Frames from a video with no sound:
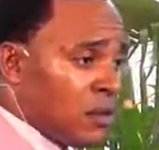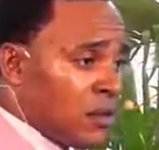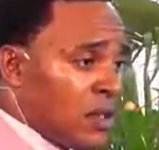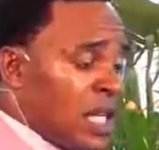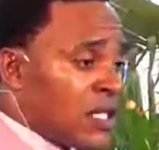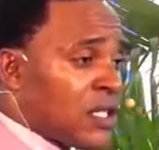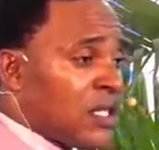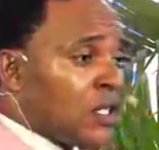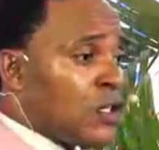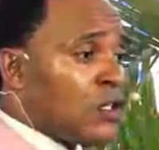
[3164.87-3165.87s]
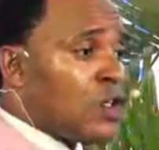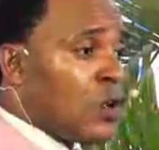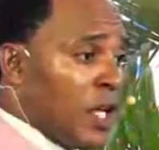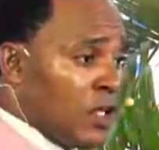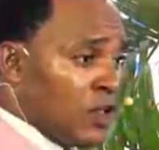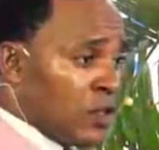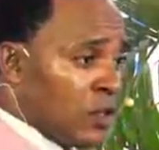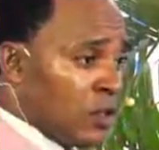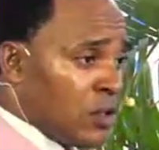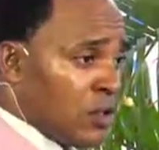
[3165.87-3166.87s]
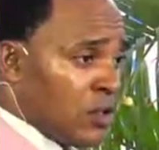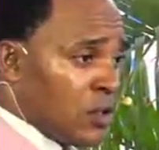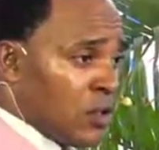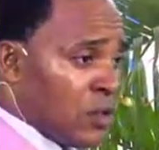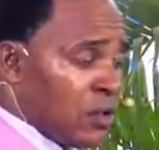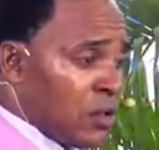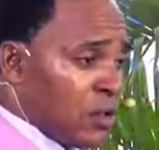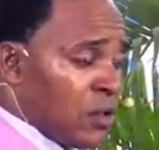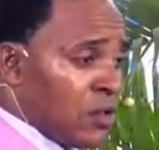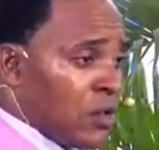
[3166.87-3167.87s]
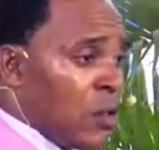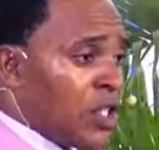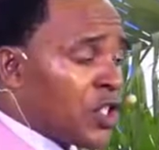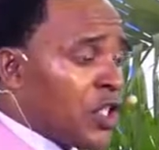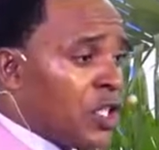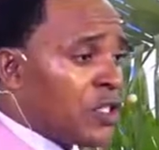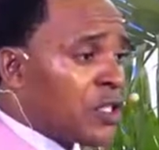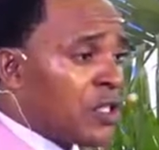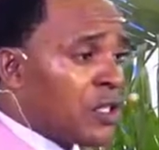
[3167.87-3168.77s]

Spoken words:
That's the wage. Which is,